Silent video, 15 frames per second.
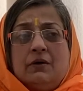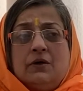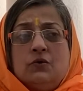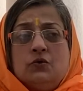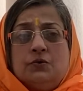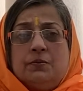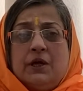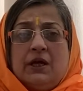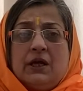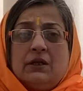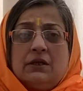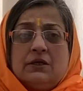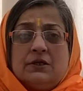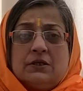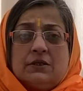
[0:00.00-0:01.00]
who's making
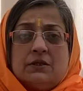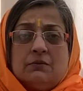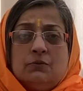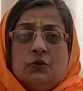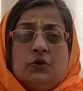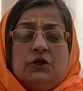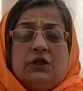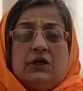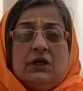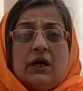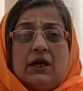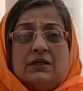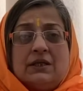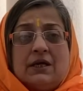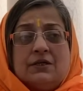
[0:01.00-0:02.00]
this Murti
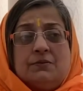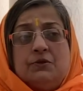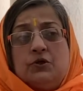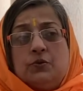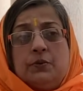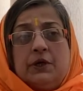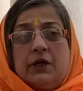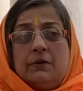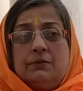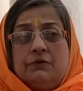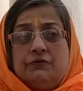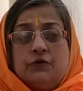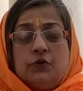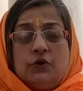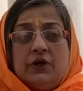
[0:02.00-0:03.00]
has asked me to pick up the
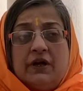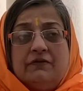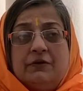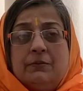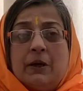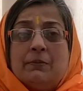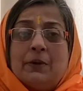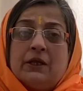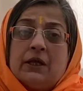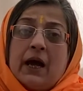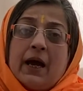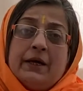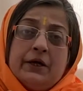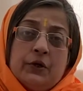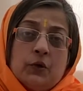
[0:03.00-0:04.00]
photograph, and my mother
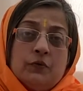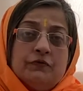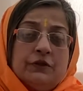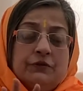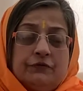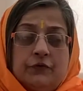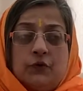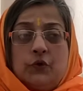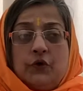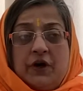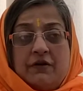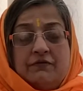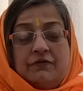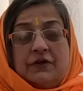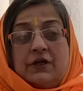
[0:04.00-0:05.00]
handed over the photograph.